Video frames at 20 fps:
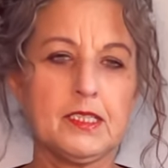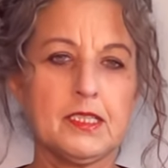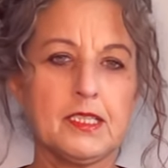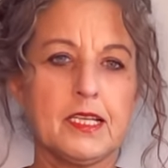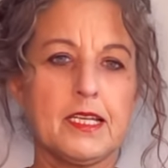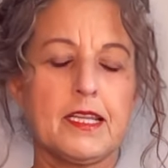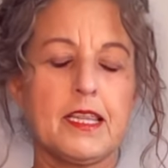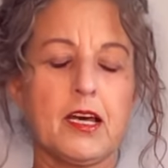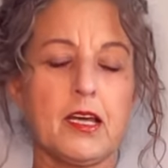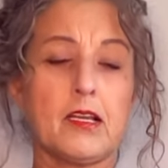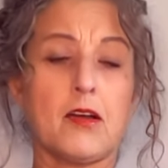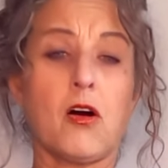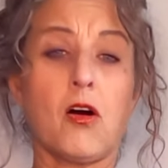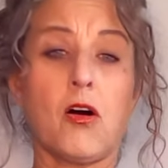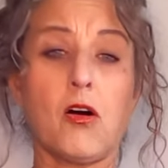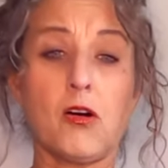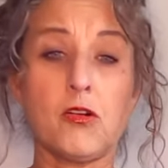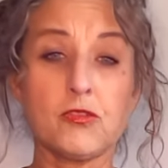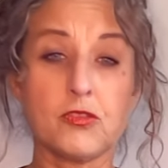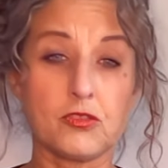That
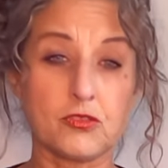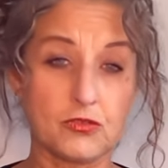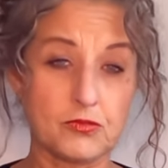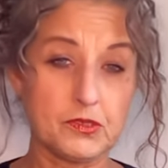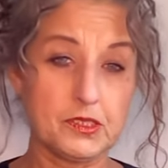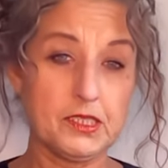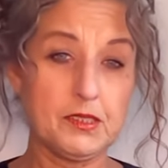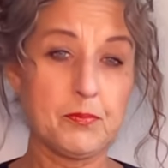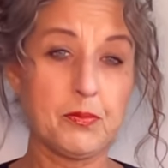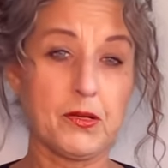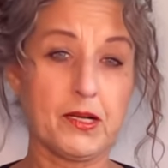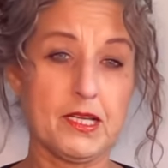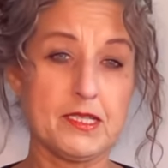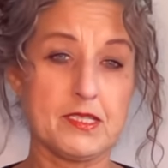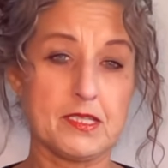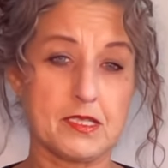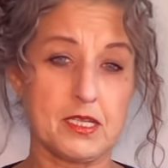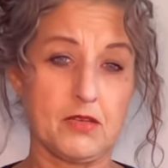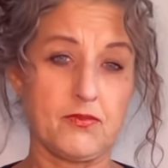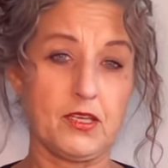all three
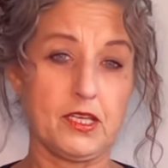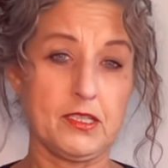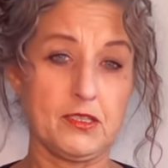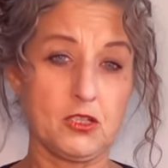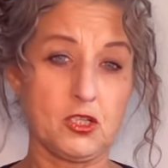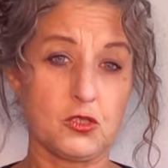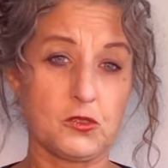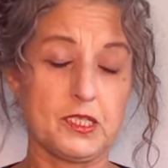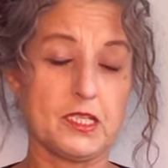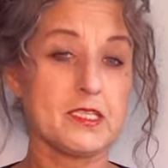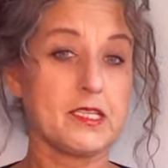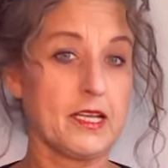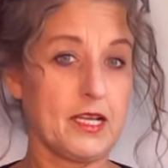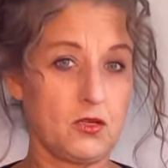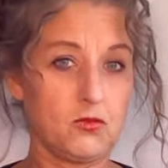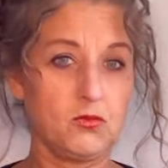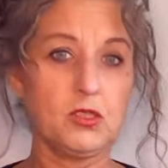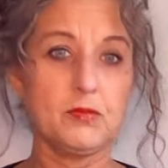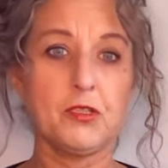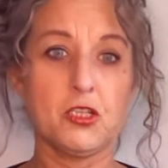prices have increased, and I
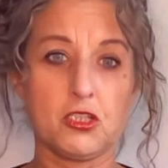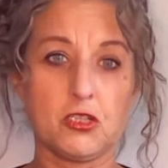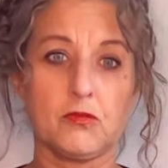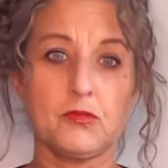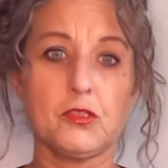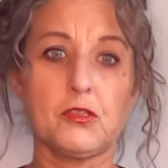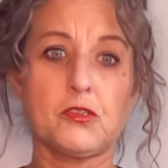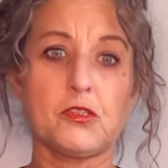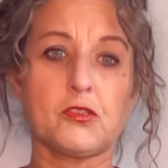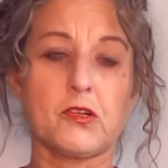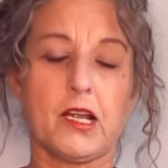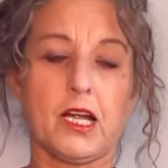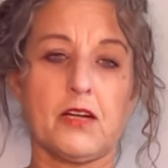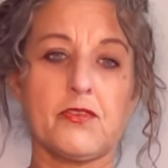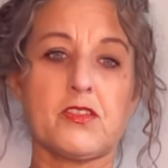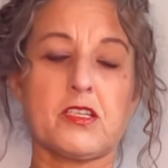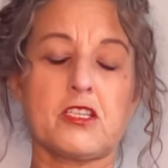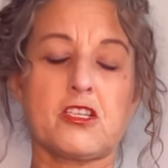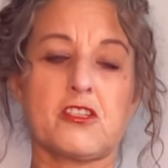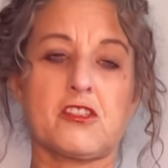will be showing you the graphs
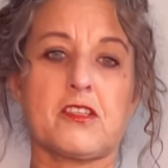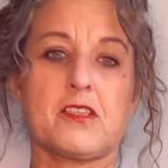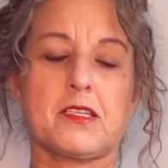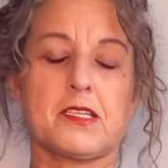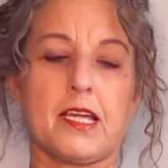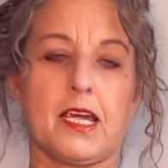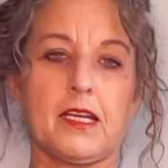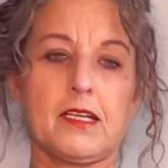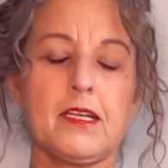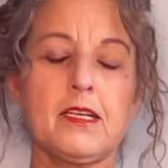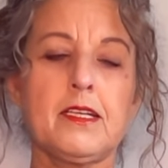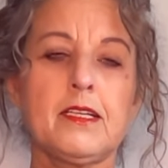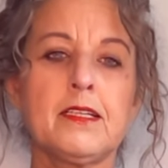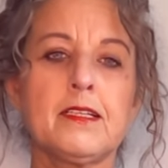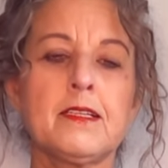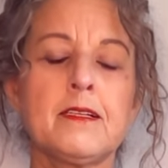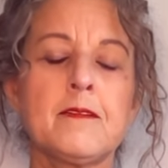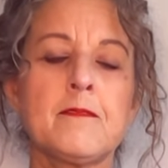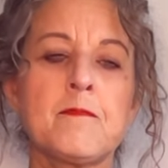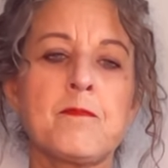in just a sec.
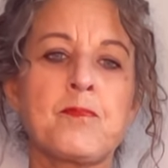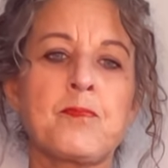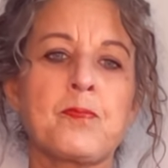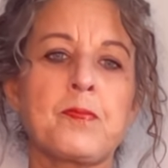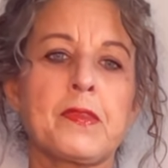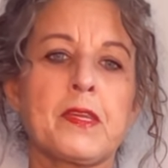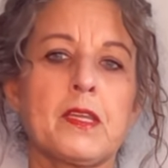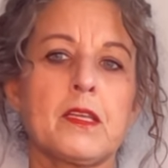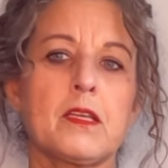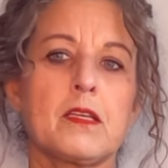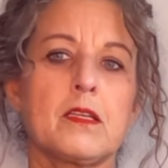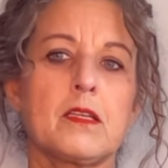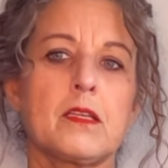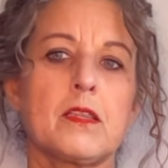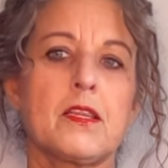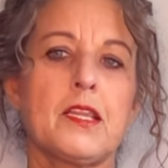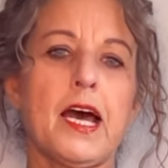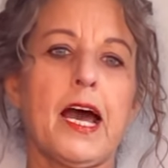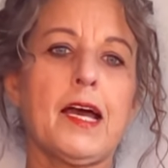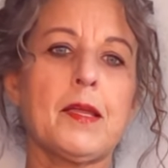
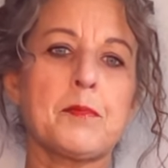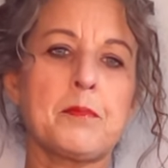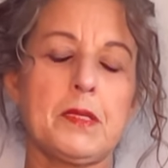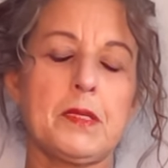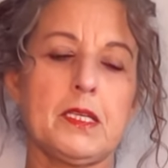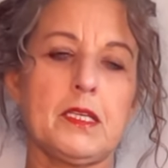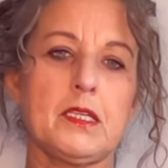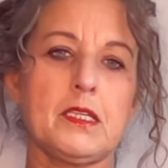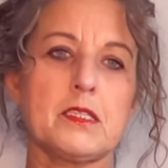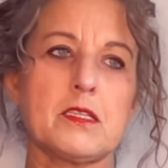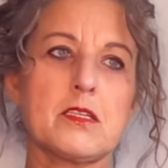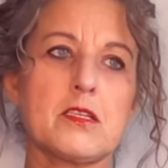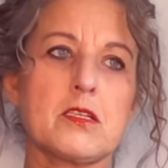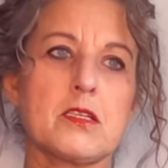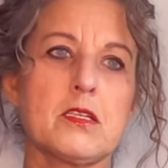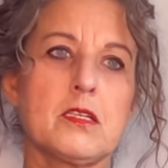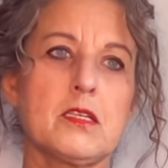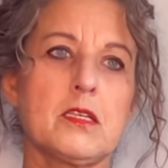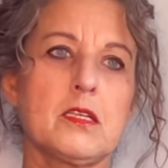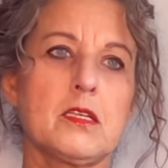That means
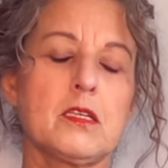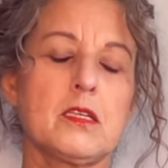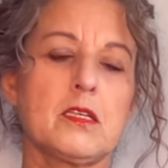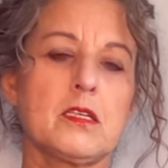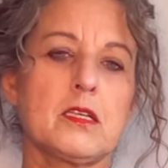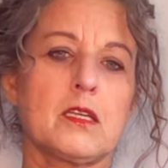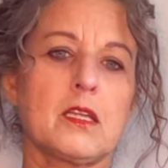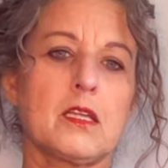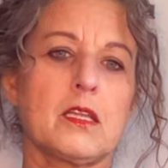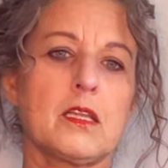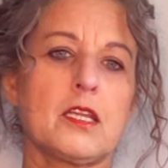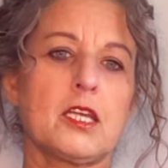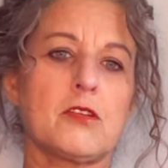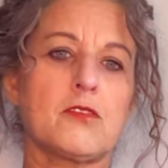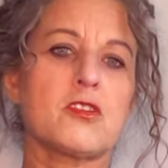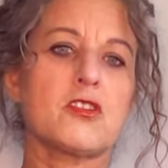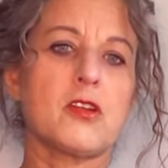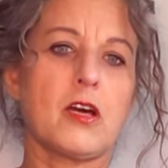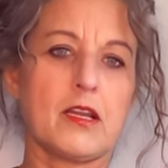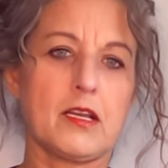there's
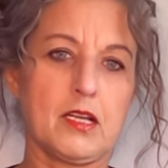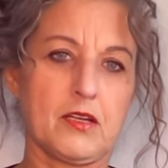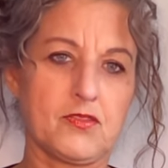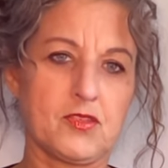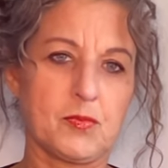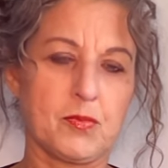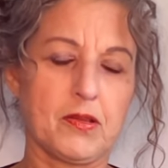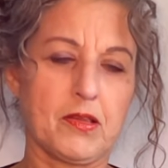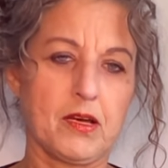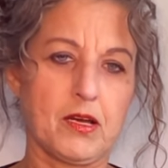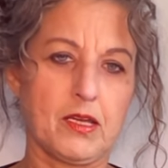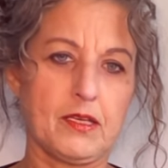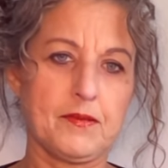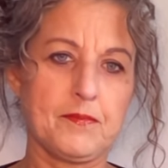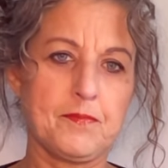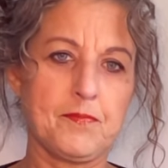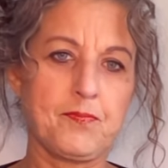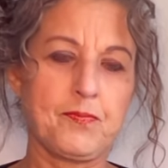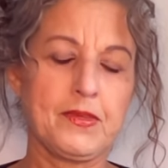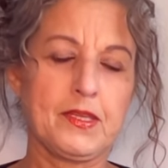not enough supply.
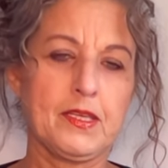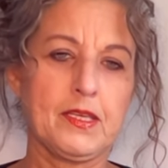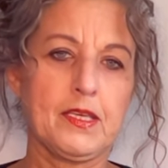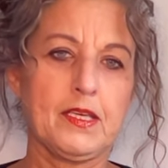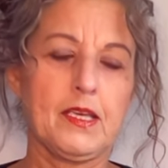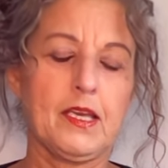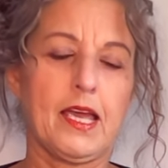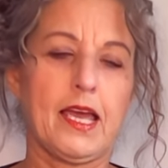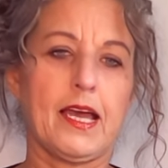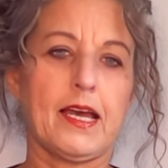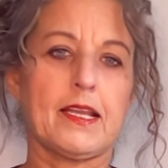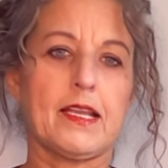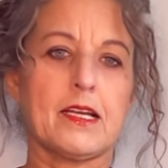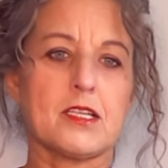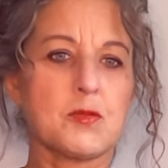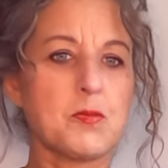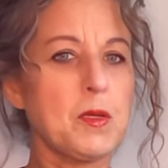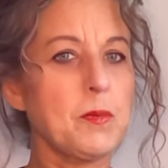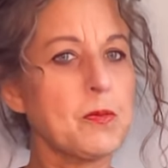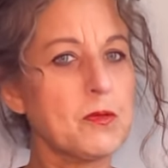And as
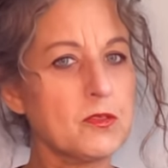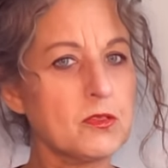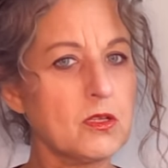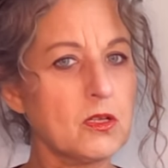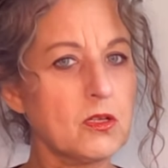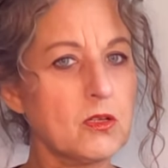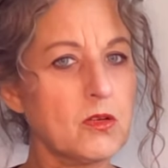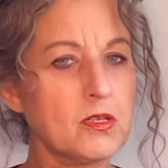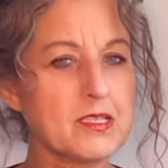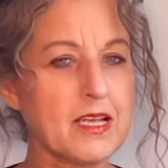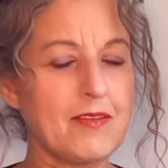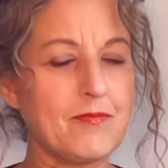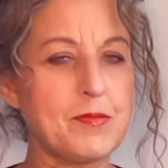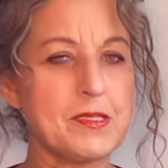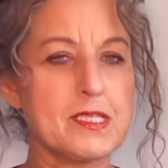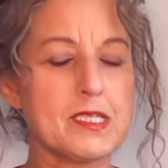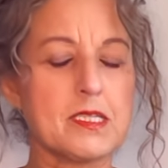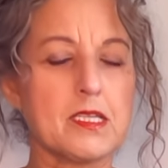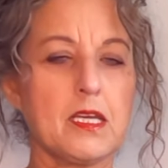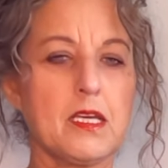people know, as I've been
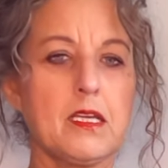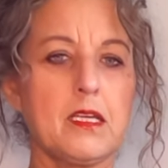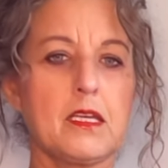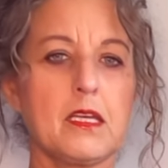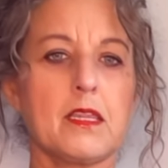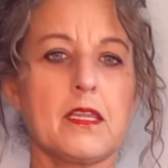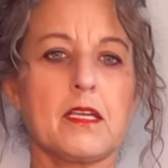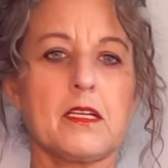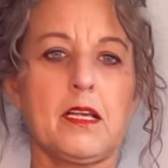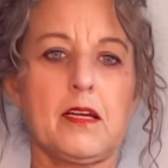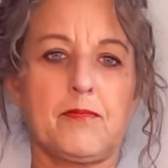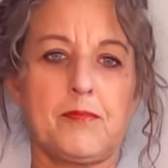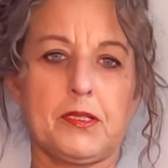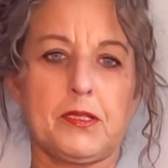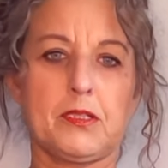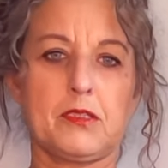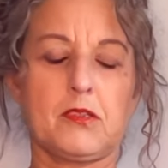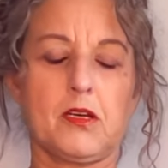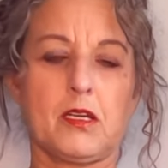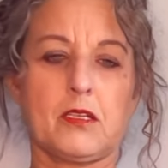saying, there have been a
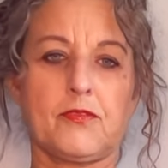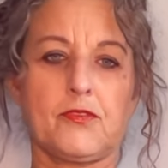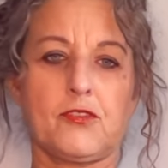lot of